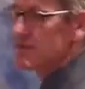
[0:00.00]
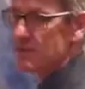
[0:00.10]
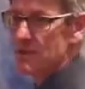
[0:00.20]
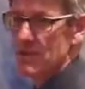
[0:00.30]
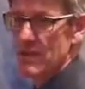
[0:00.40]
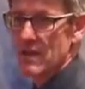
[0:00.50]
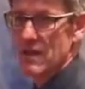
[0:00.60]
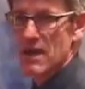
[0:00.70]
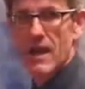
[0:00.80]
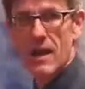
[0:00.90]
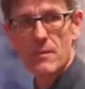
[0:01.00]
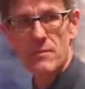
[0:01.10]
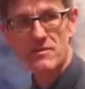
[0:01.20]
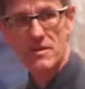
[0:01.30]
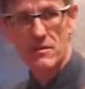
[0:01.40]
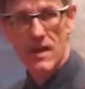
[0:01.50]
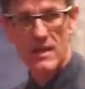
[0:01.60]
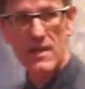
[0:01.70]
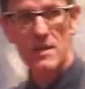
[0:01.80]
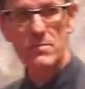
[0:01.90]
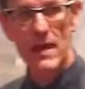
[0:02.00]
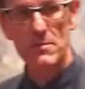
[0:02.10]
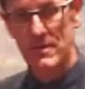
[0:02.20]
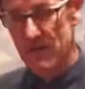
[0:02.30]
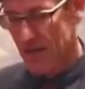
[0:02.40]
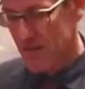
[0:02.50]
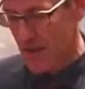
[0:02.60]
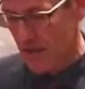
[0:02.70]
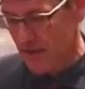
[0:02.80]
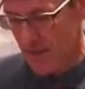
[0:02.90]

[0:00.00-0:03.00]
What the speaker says: that there was a key paper that came out